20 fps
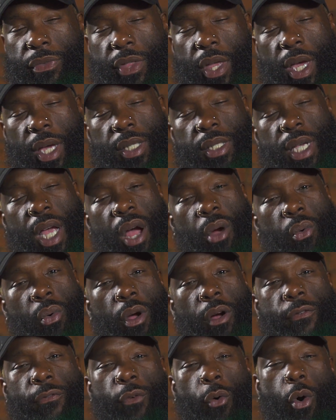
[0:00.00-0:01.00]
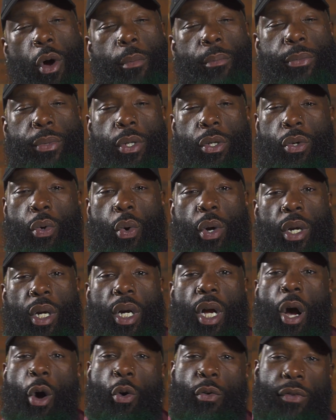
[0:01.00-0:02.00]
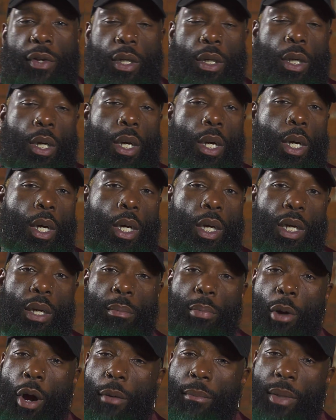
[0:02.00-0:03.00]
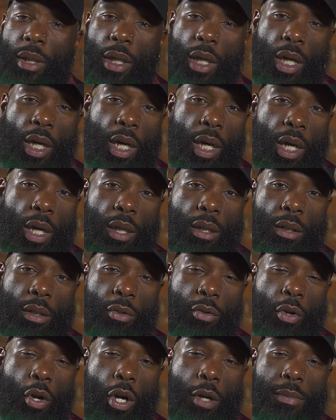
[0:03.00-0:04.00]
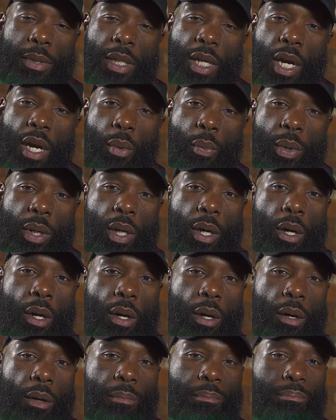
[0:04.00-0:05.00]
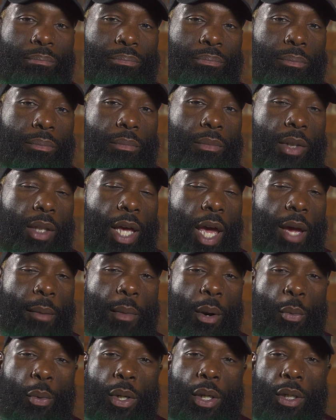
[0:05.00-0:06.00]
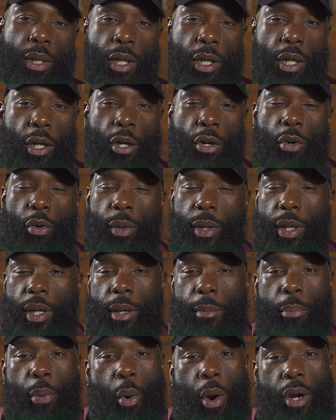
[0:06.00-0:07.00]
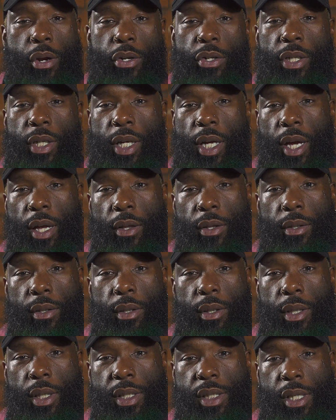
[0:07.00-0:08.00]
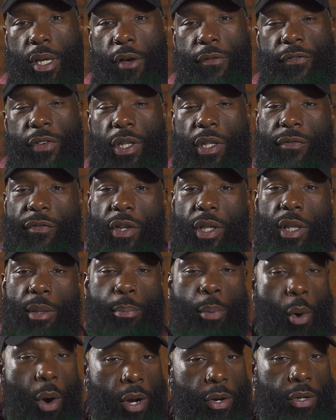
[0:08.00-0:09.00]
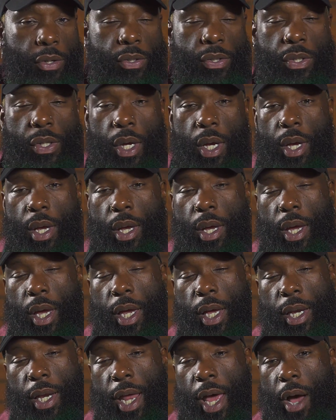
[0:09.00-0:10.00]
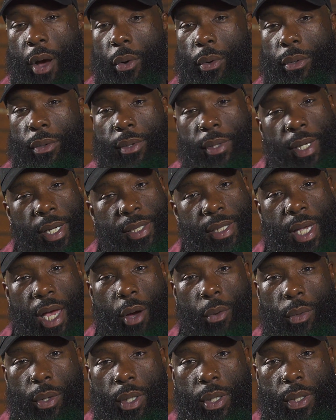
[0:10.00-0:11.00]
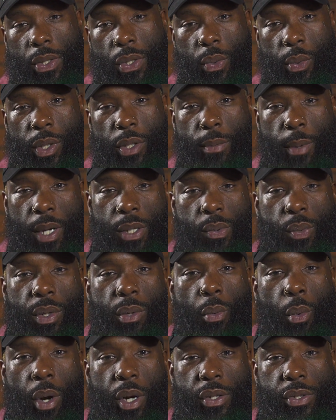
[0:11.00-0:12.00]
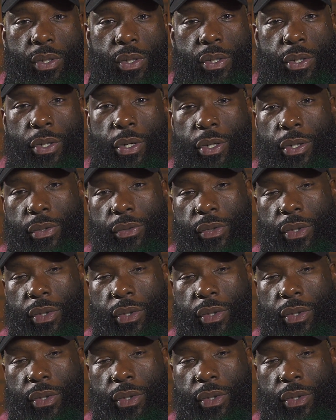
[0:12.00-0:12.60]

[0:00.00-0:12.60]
Things got rough for him during the COVID. He brought me in. You know what I'm saying? We came up with a deal and partnered together as 50-50 partners. And now that's how Sweets by Sweetwaters is here.